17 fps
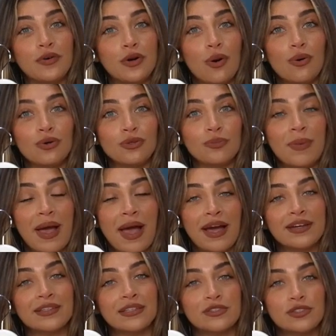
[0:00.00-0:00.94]
a gold
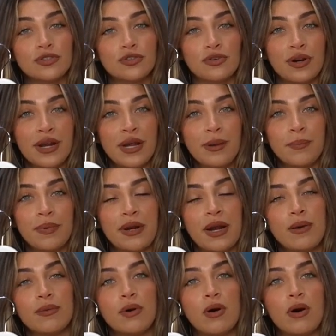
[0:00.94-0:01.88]
bag, that's great, but
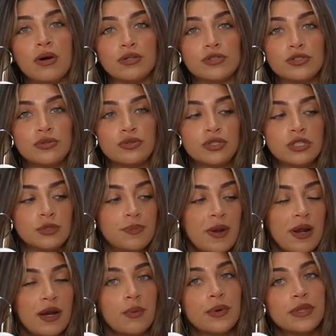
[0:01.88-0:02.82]
I would also just
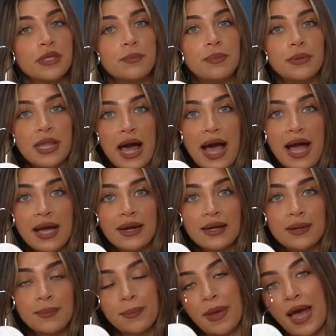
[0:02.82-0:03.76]
pair it with a black
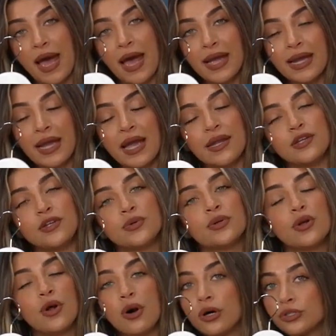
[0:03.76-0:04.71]
bag, and you
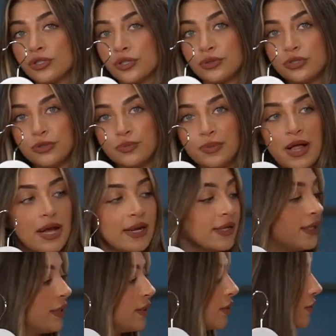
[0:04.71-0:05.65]
could also do black
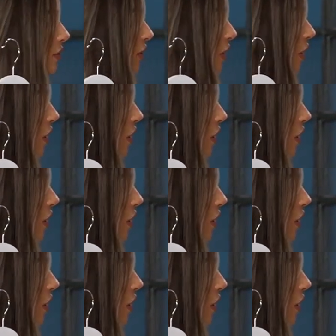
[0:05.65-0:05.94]
heels.